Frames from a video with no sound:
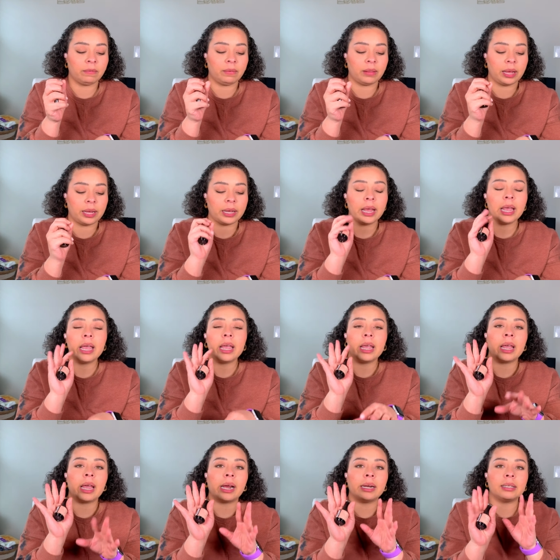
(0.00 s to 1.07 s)
of like
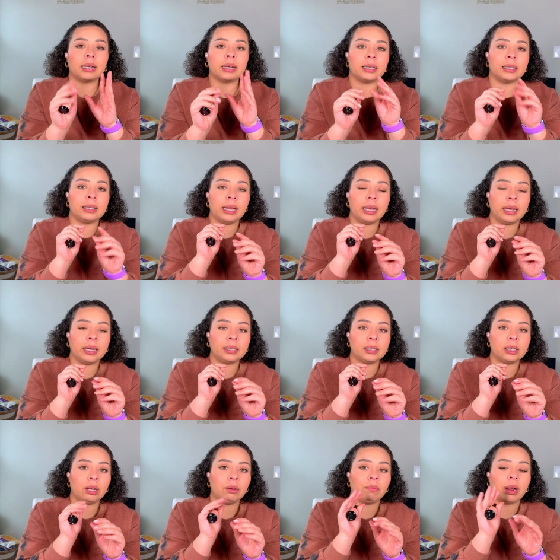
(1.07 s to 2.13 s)
it adds like a
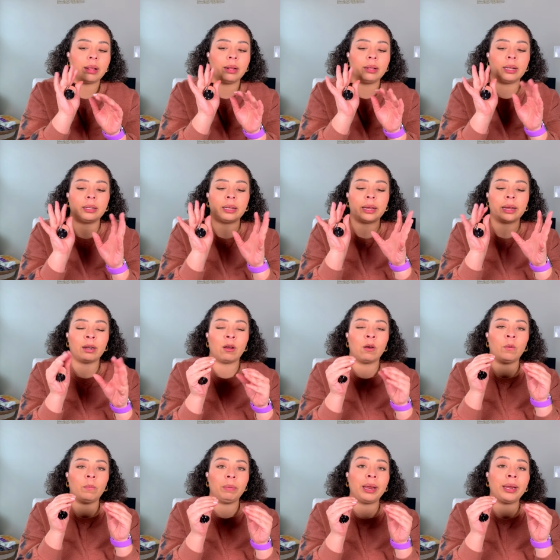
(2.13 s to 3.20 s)
tint rather than like an
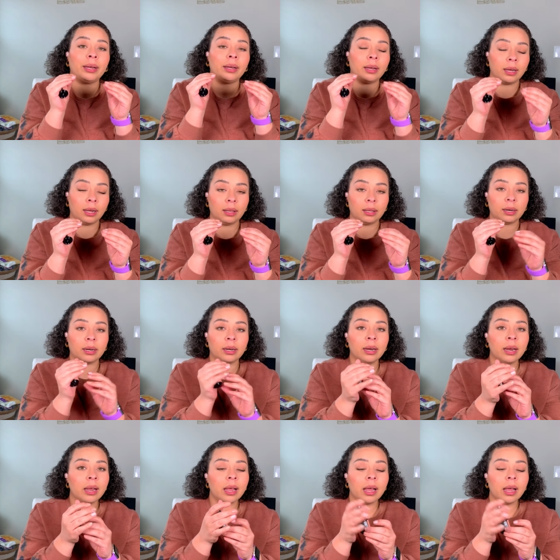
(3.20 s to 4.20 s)
opaque color.